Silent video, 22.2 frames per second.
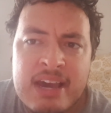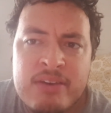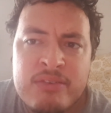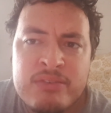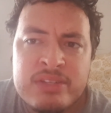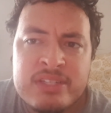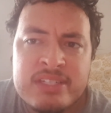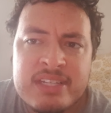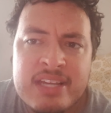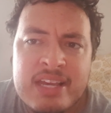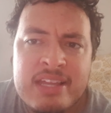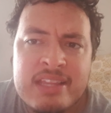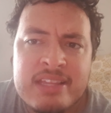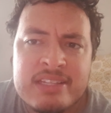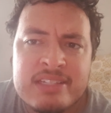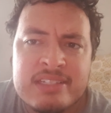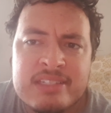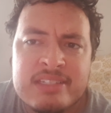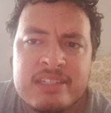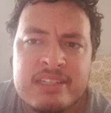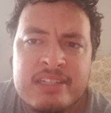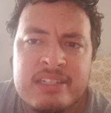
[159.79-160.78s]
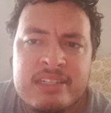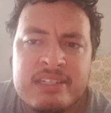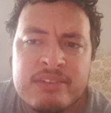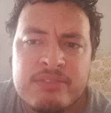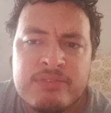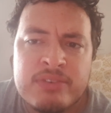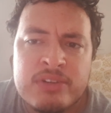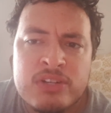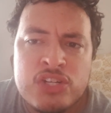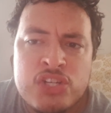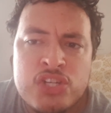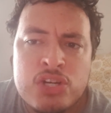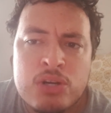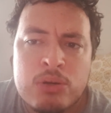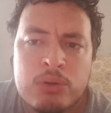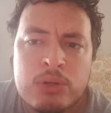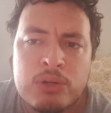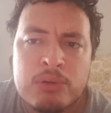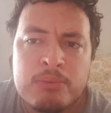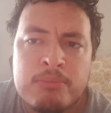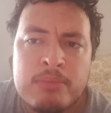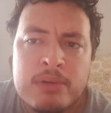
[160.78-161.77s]
I would say this is a different
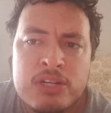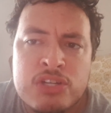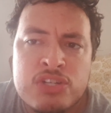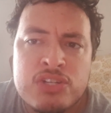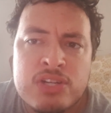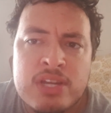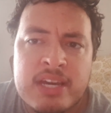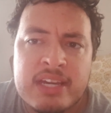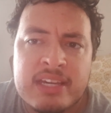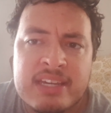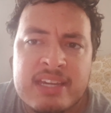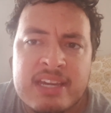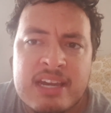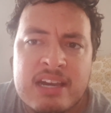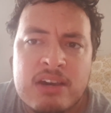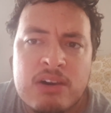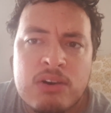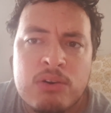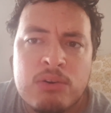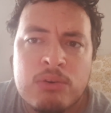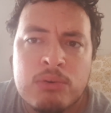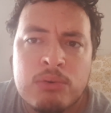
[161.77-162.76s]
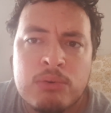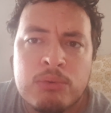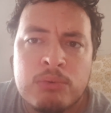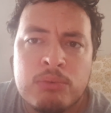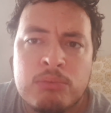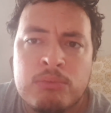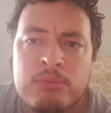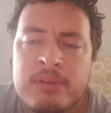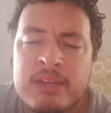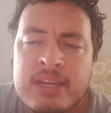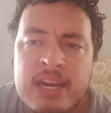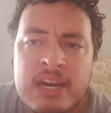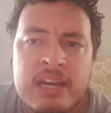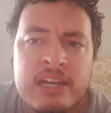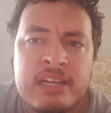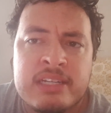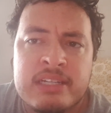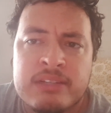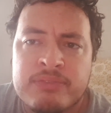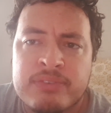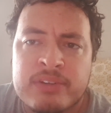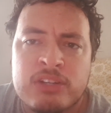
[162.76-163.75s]
Joker, much like how we got a
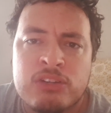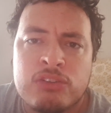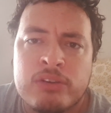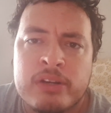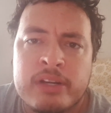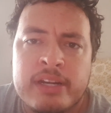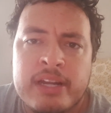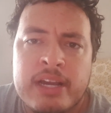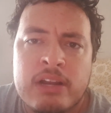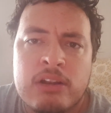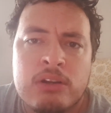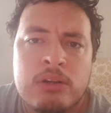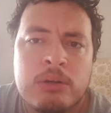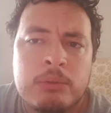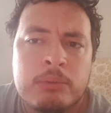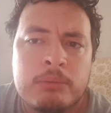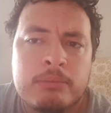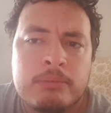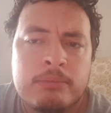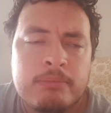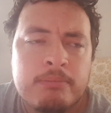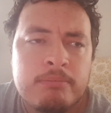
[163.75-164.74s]
different Green Arrow.